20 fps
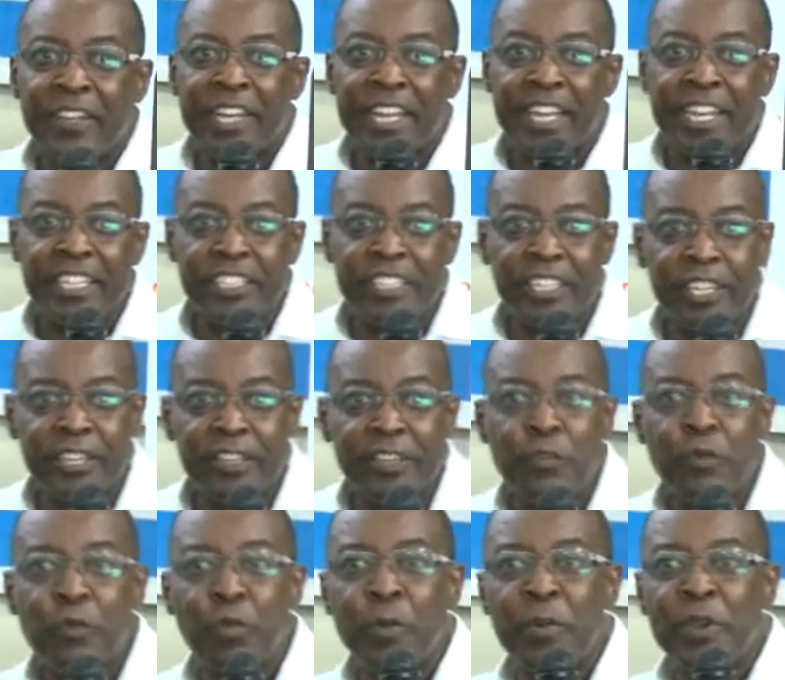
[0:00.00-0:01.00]

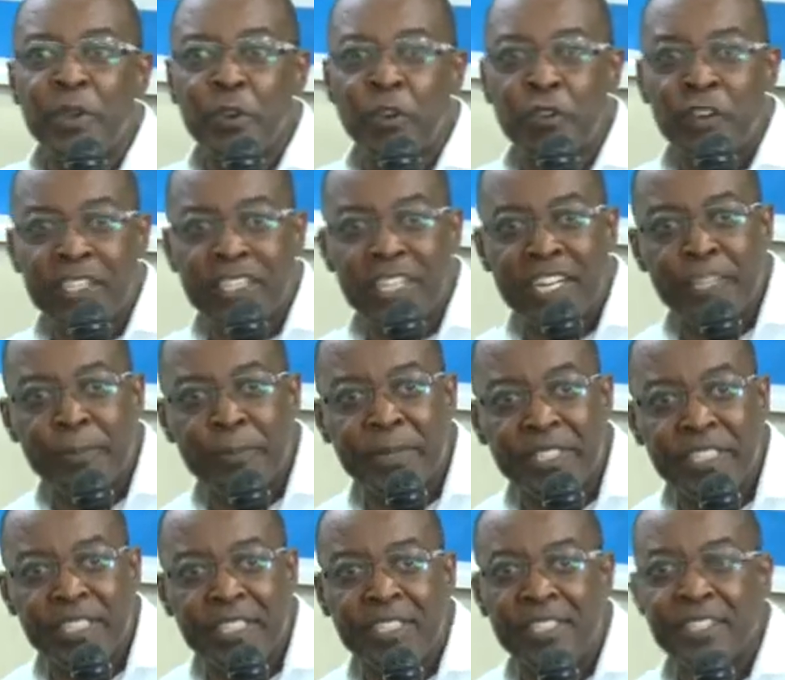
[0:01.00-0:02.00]
tendency would be to overcharge
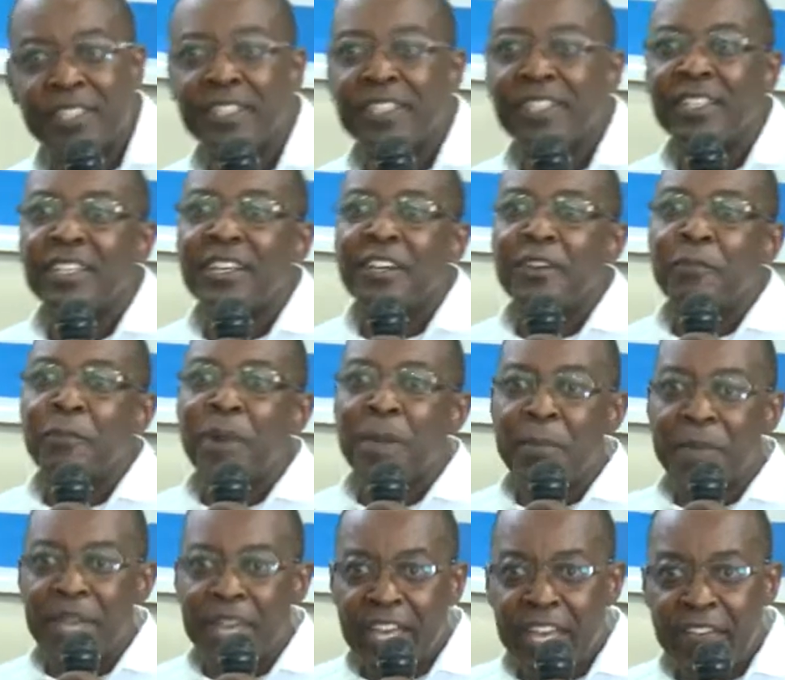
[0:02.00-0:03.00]
patients. My
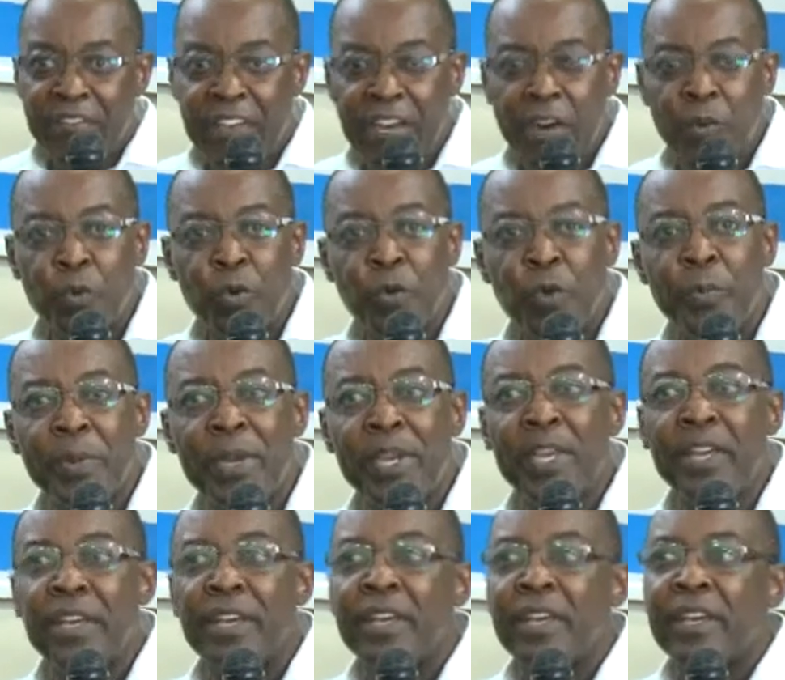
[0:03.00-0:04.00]
behavior would
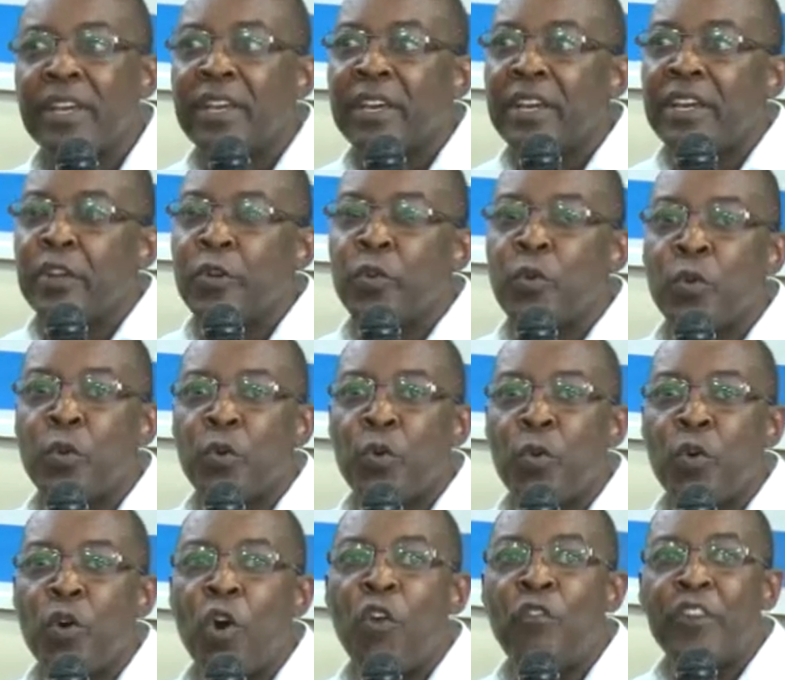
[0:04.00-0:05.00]
be to
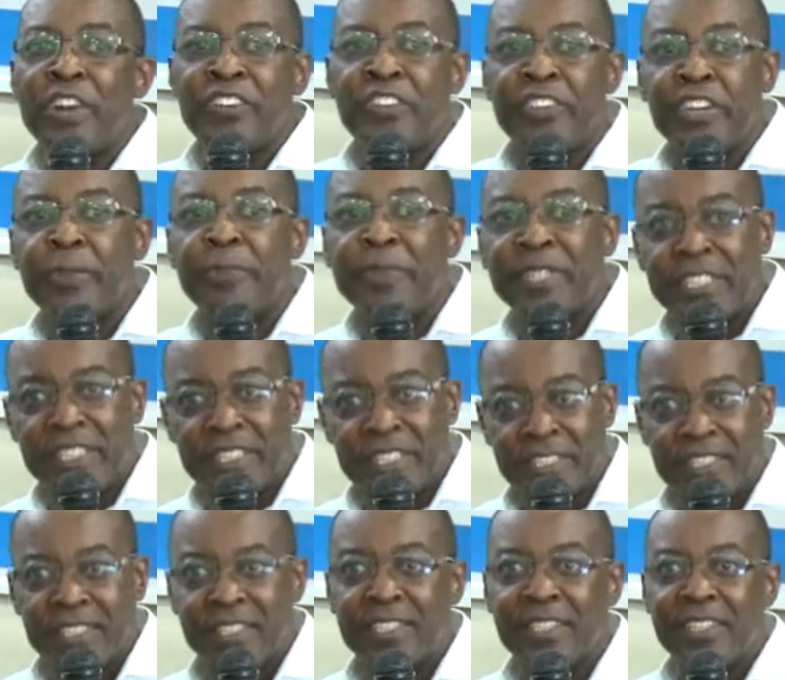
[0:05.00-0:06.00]
overtreat
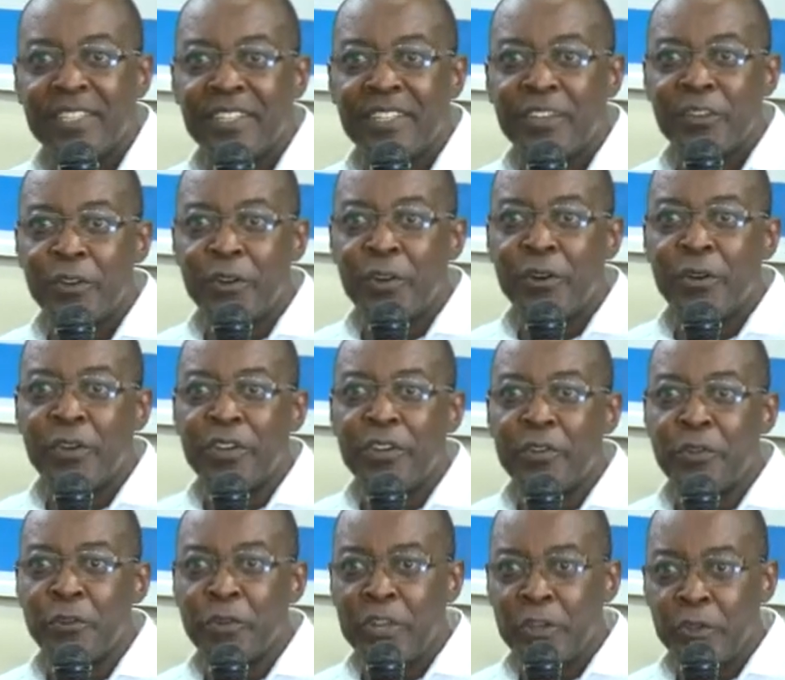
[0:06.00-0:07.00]
patients. You know,
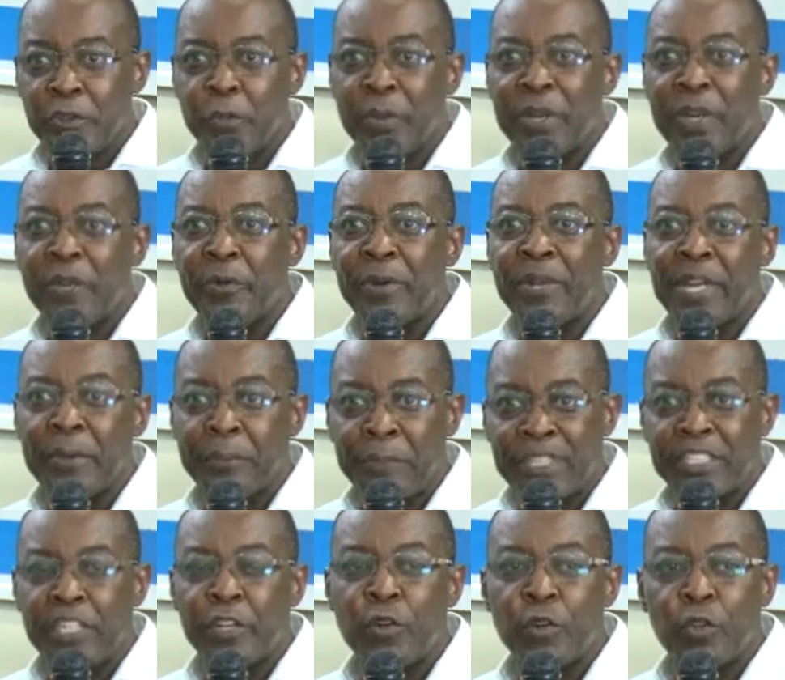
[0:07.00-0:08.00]
introduce, when a
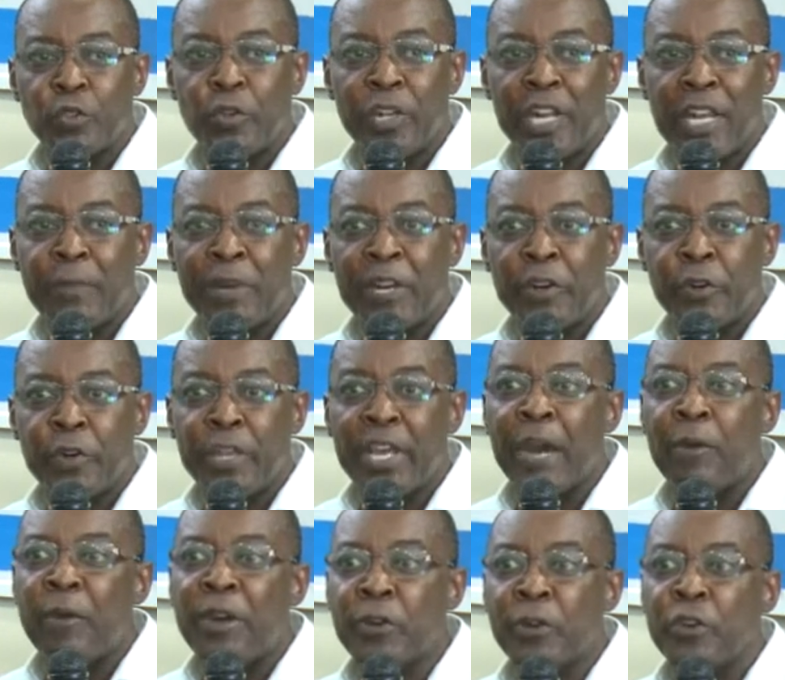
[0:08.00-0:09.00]
patient goes to the laboratory,
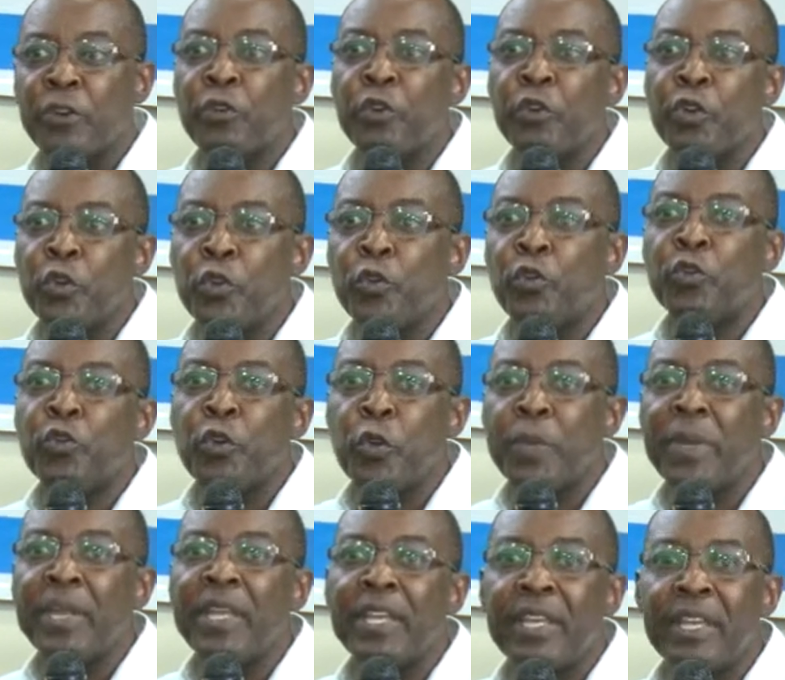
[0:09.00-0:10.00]
I want to introduce so
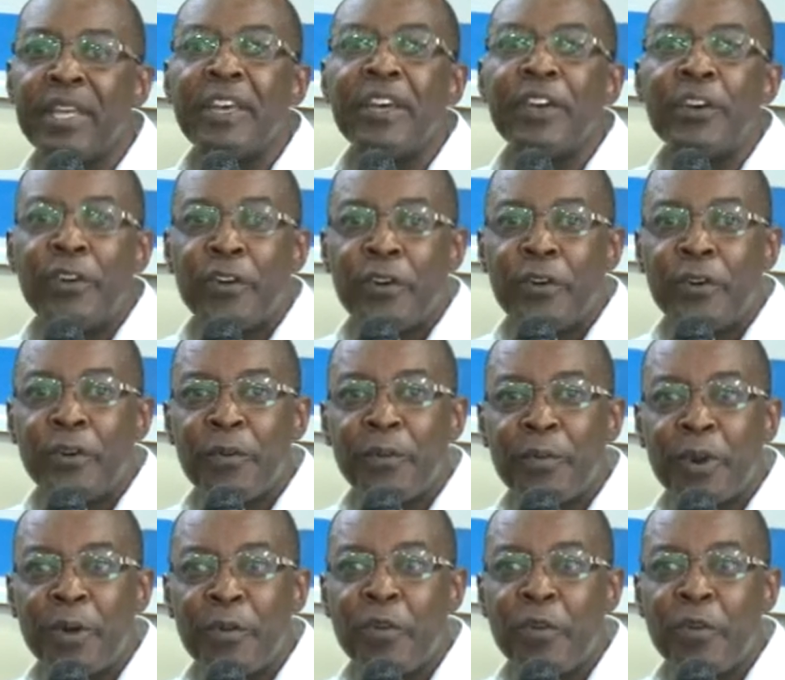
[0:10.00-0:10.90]
many of